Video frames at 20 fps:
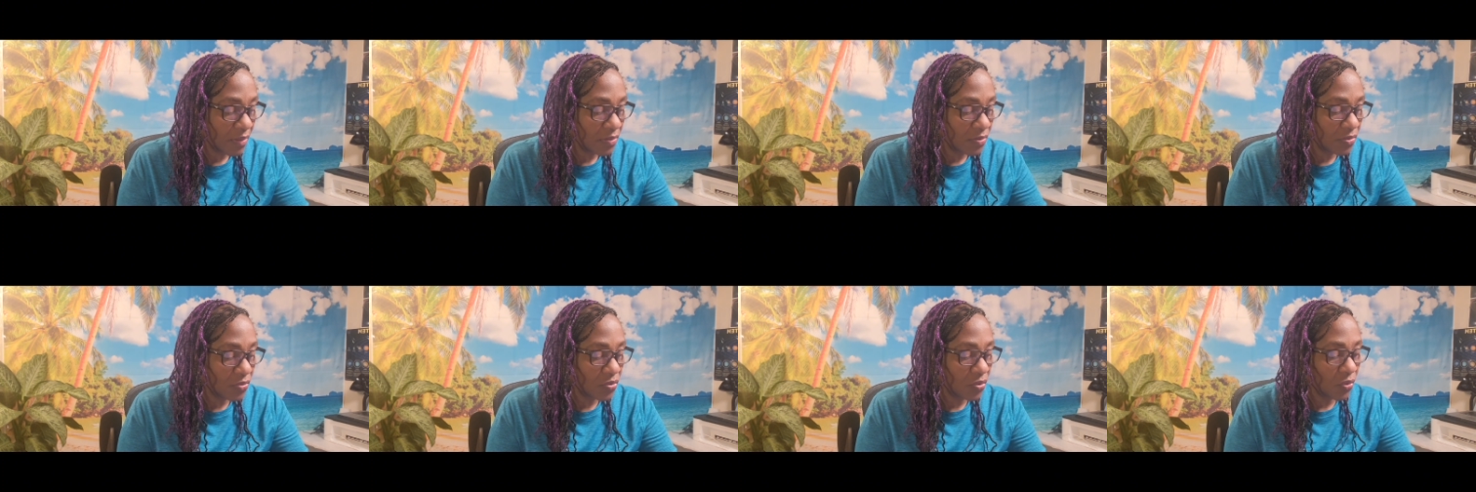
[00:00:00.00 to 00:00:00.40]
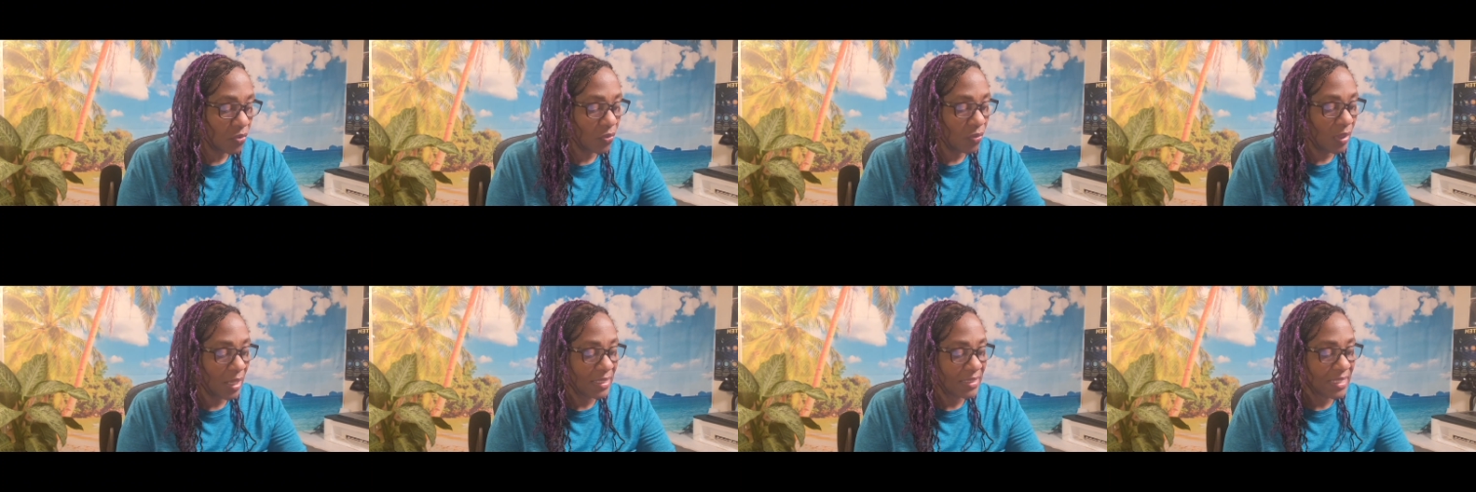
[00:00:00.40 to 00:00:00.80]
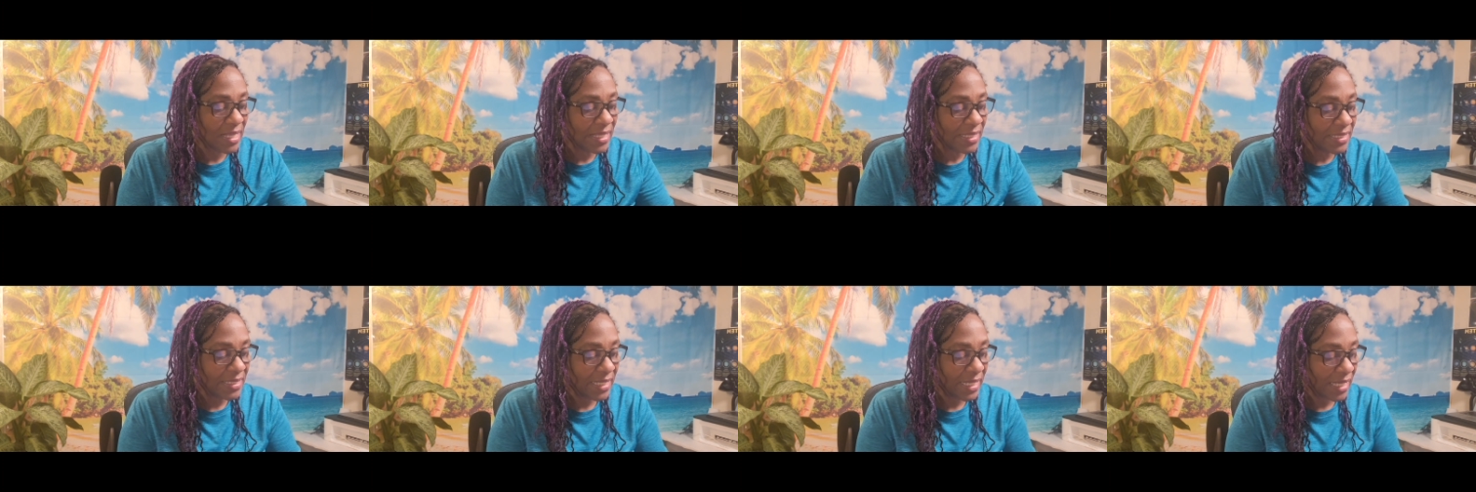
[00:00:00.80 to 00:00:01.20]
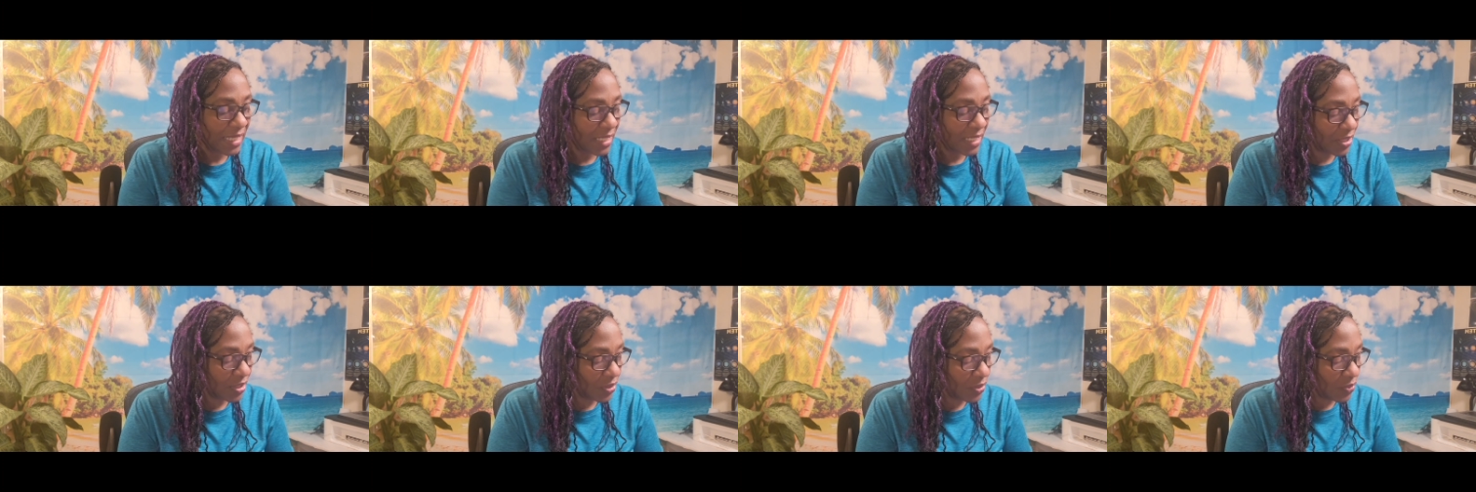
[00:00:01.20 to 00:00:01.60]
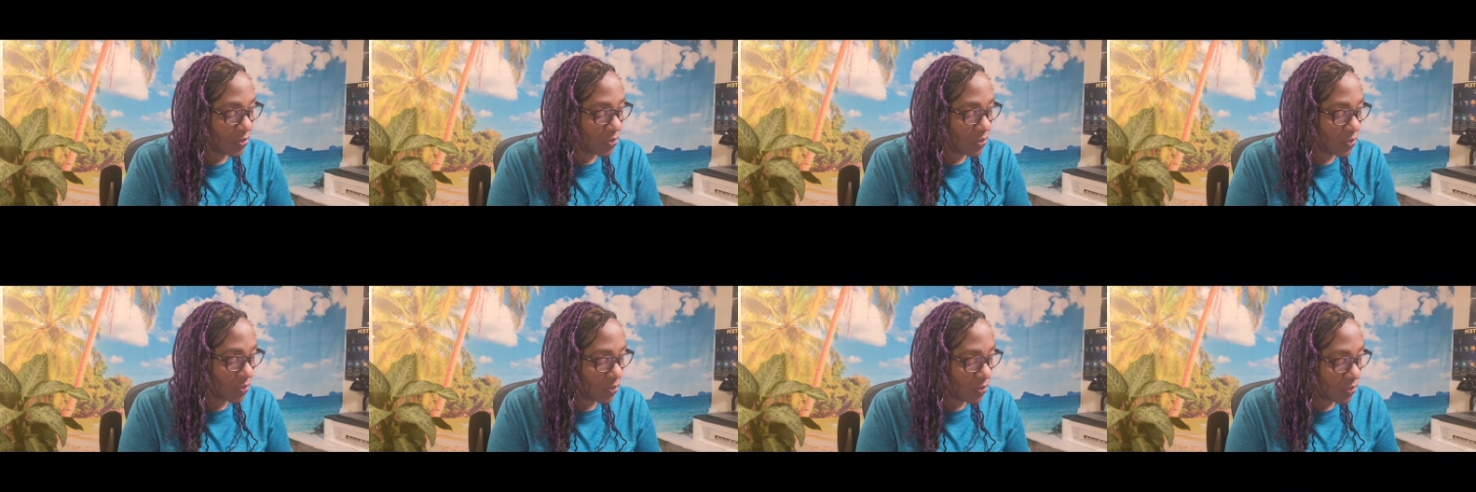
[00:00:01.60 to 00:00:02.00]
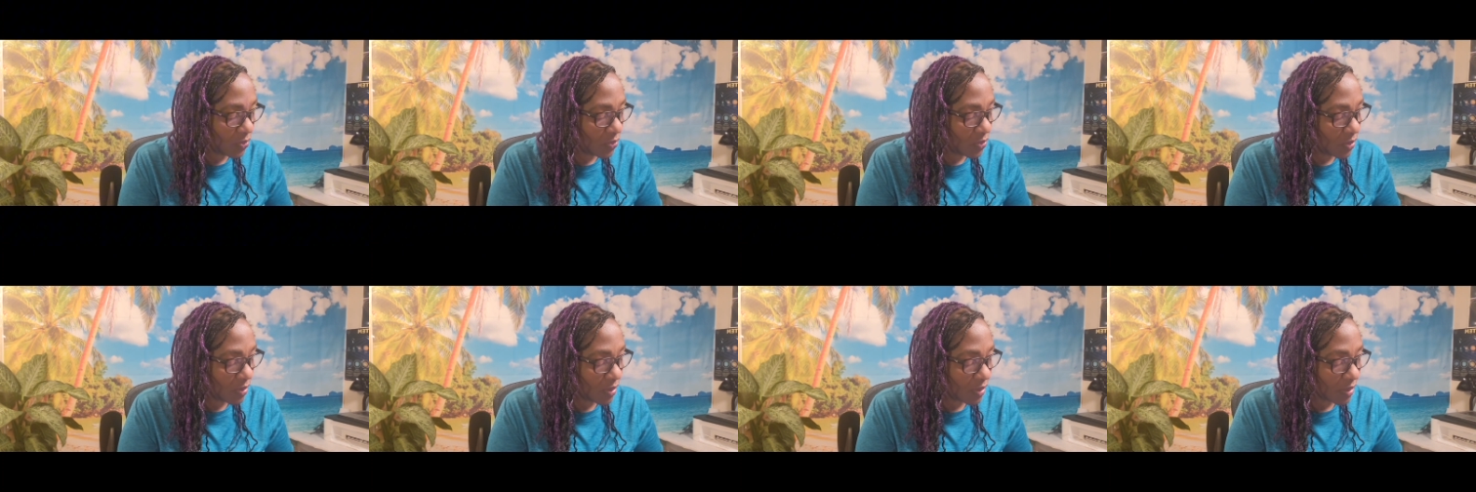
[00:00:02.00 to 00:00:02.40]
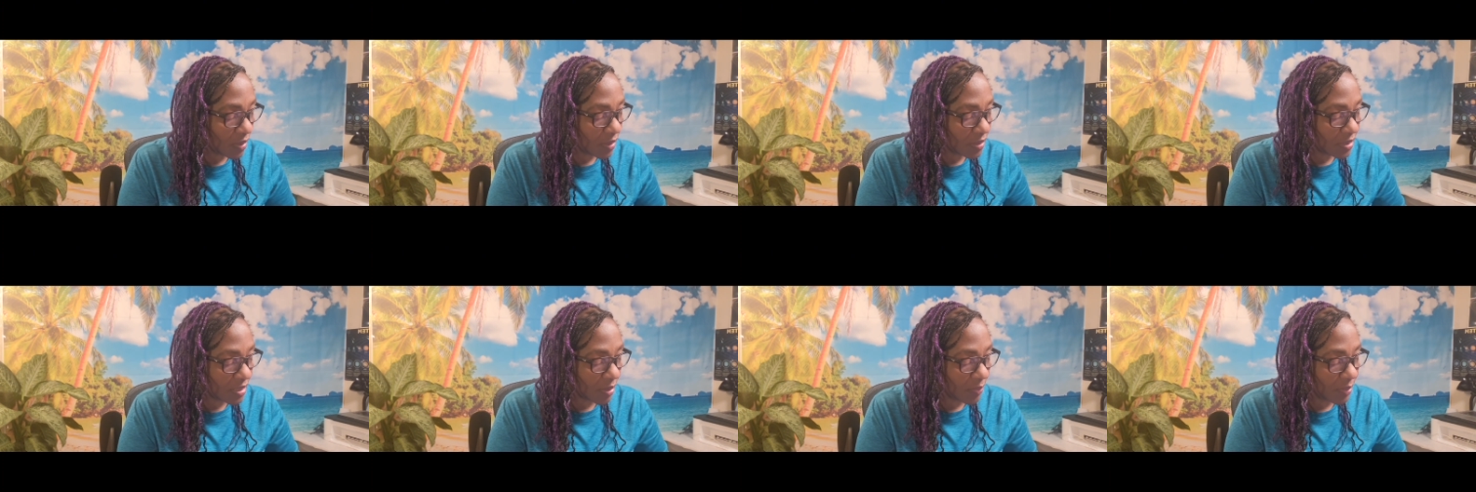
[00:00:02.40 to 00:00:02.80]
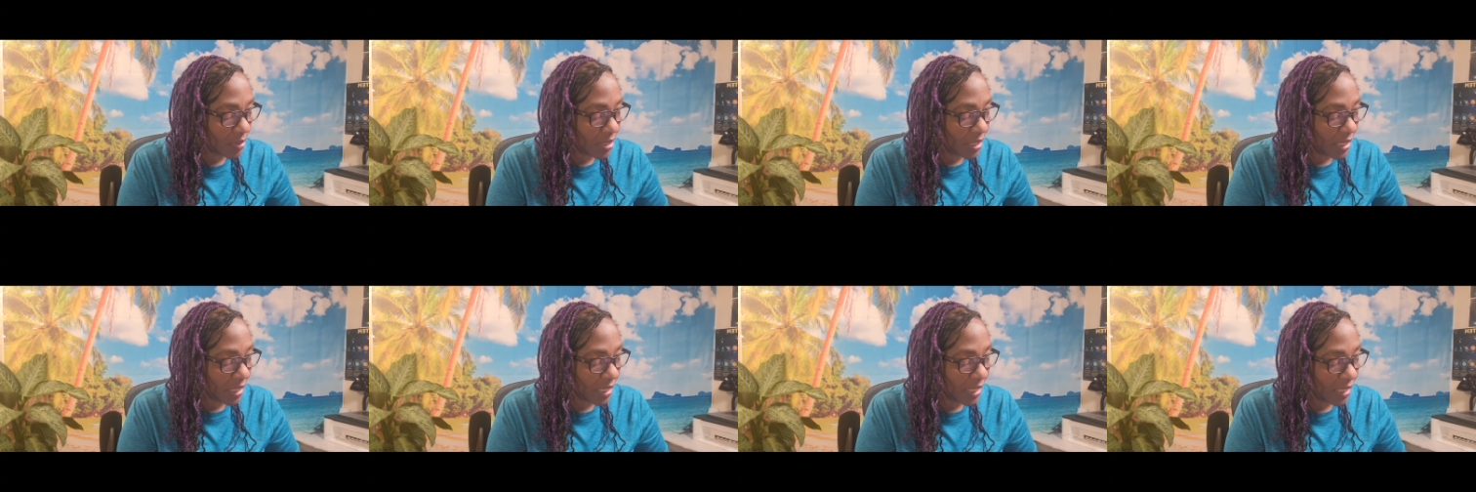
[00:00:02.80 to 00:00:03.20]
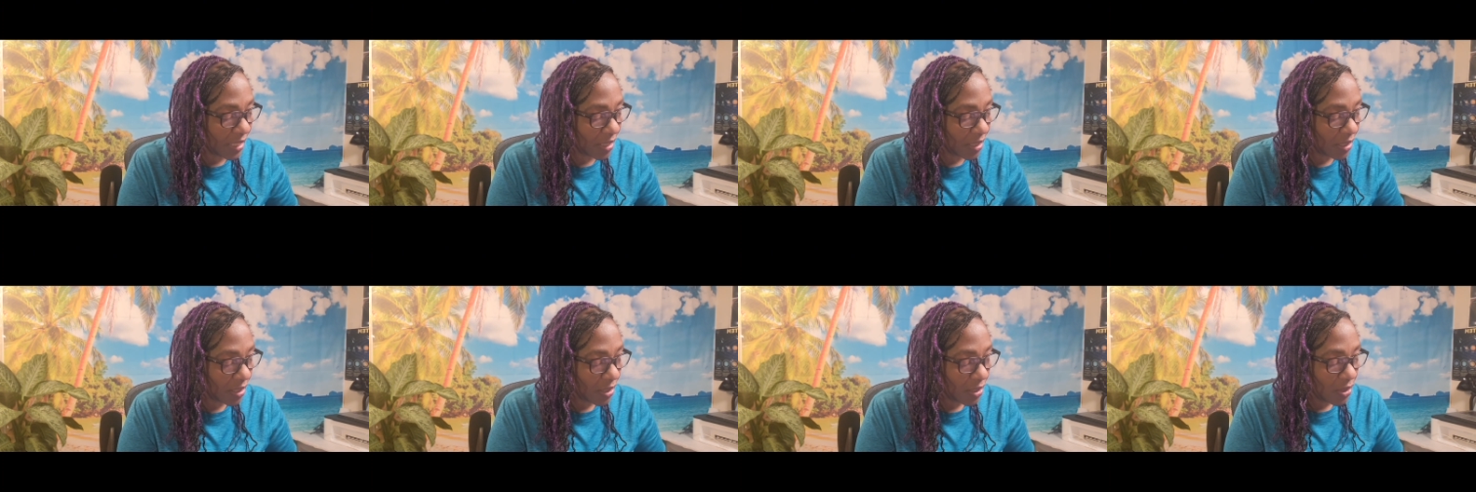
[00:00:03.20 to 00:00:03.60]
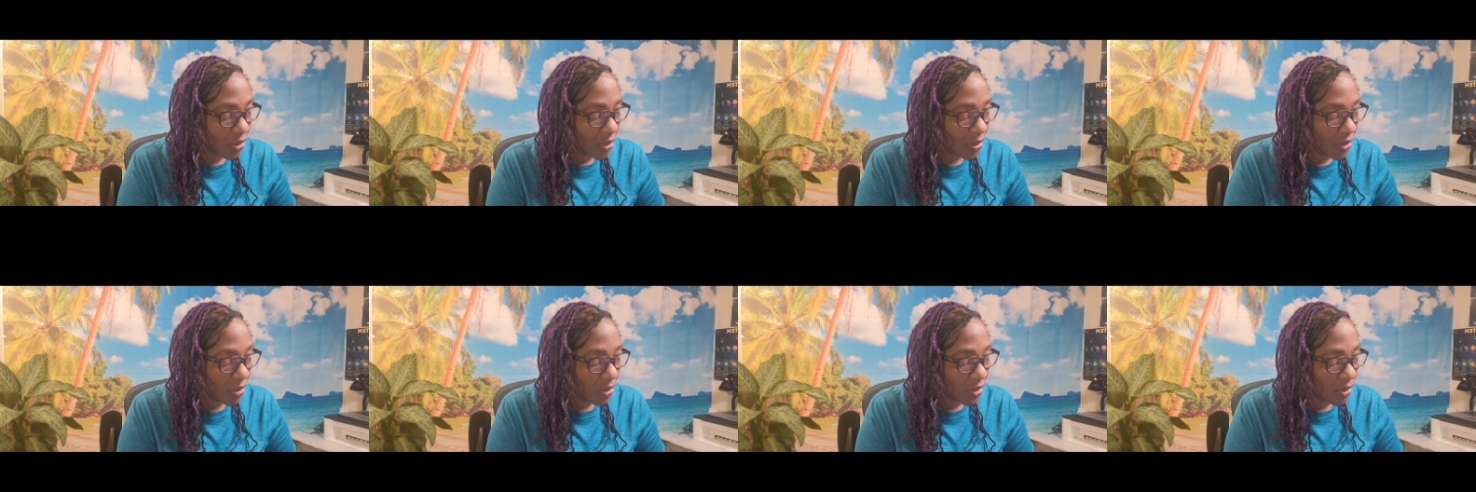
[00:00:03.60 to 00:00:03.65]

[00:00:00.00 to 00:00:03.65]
So, so as I said, you, Gemini,